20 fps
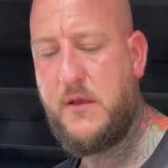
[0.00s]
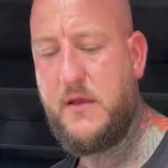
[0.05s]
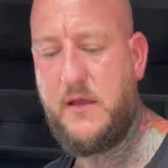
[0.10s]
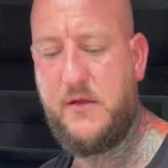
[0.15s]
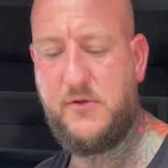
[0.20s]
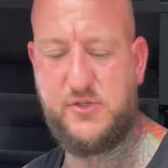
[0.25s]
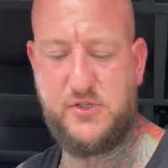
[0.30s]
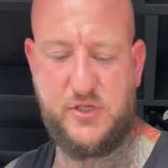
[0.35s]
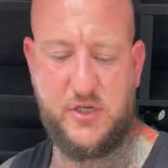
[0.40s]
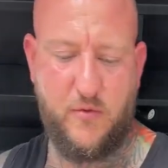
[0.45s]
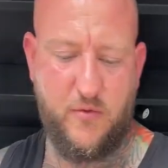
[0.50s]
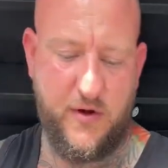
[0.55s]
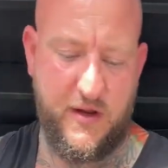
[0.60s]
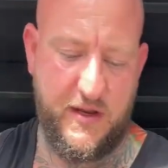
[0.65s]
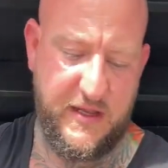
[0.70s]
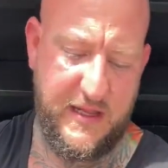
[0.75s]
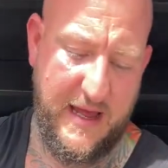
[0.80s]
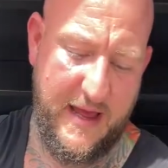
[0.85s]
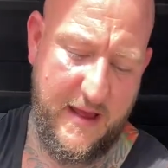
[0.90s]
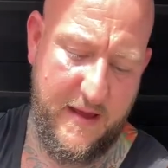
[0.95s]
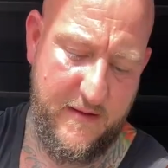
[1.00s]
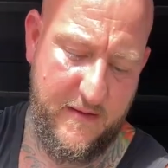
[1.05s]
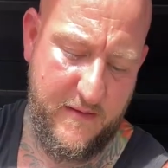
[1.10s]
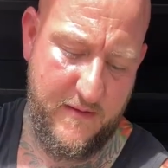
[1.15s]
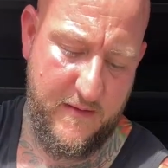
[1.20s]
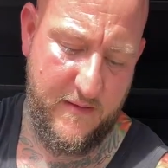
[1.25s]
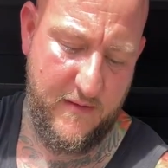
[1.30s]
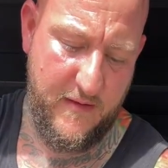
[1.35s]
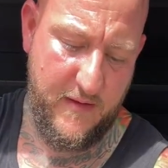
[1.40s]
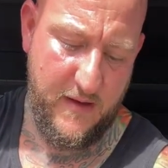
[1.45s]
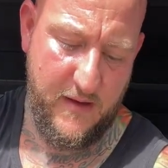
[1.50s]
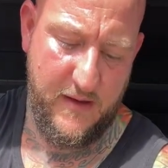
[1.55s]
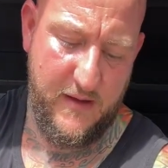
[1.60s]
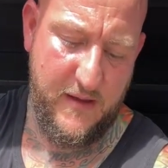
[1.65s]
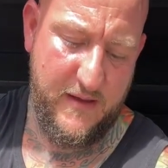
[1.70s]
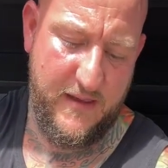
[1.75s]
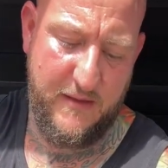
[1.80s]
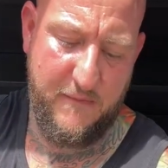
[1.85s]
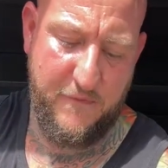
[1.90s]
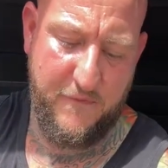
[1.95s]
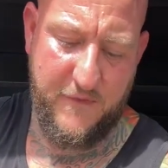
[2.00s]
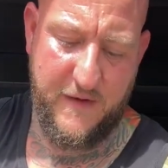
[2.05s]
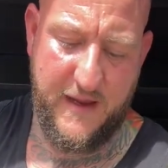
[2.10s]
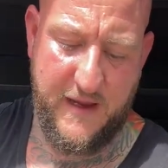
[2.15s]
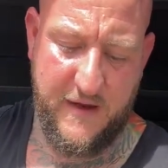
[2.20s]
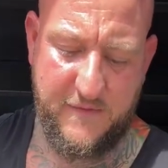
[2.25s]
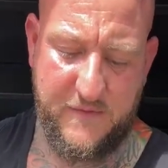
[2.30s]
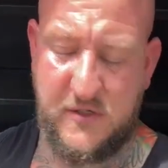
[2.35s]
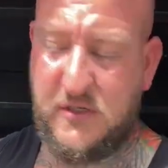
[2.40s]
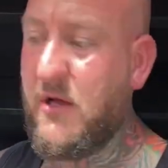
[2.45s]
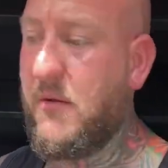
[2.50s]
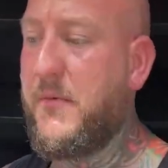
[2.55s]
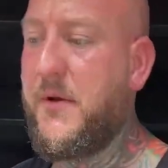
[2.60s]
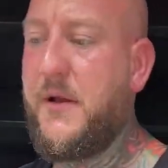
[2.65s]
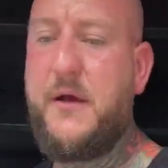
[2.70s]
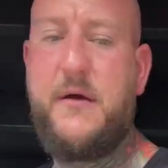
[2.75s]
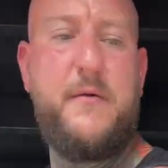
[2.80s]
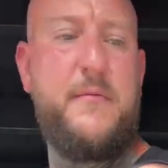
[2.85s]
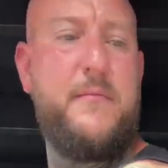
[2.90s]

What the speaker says: It's just I wanted that and flavours coming up.